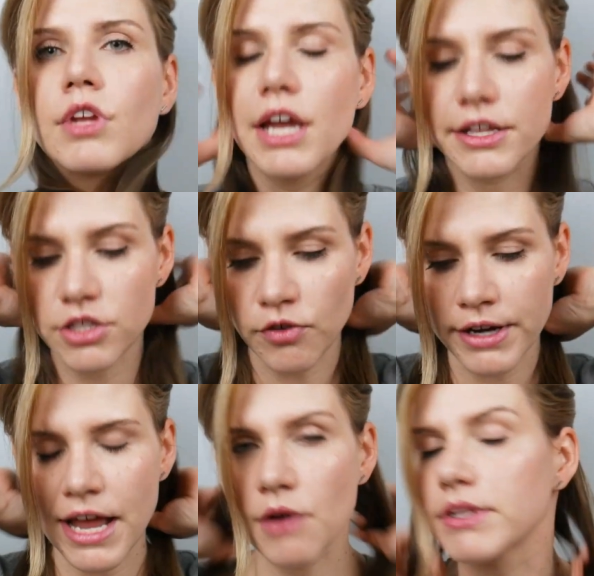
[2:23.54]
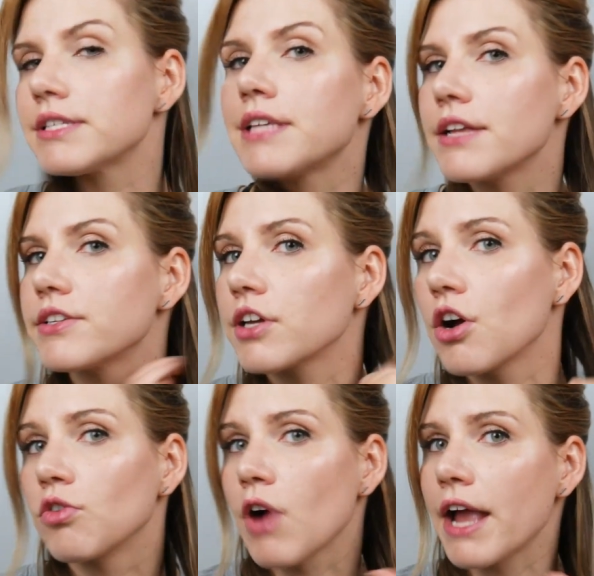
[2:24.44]
And so right now it's set to
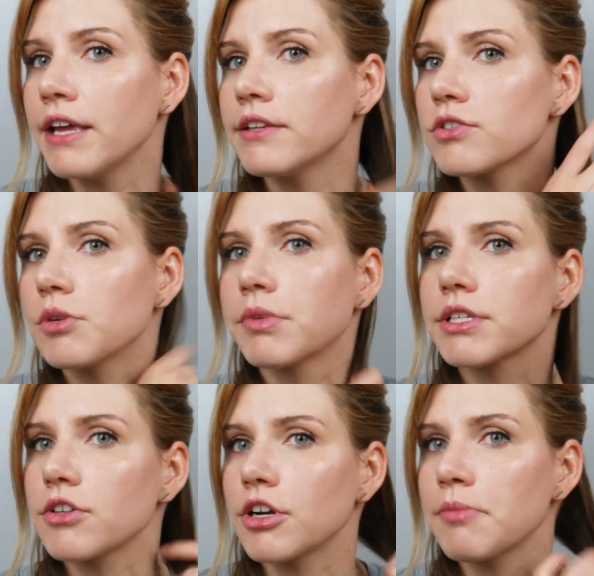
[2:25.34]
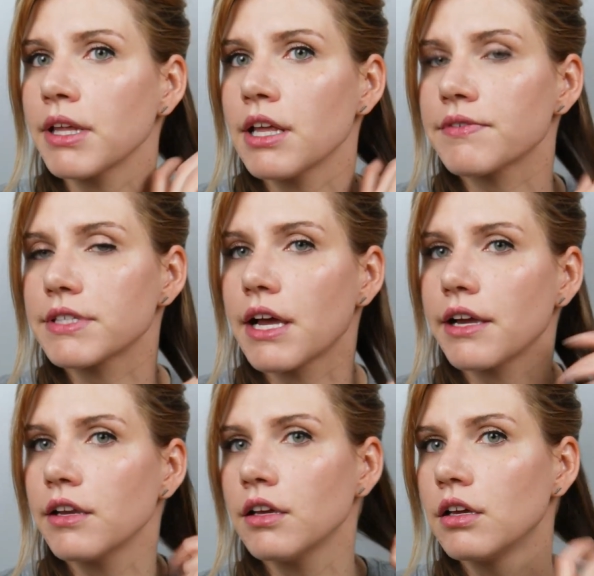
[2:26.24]
go right. So I'm gonna start on my left
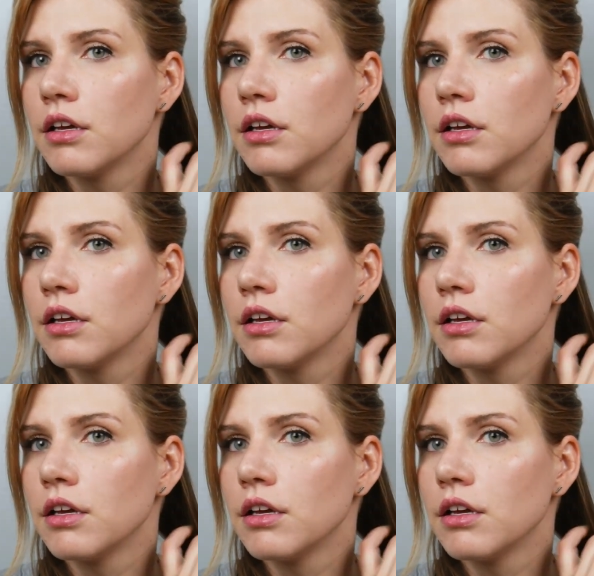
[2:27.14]
side.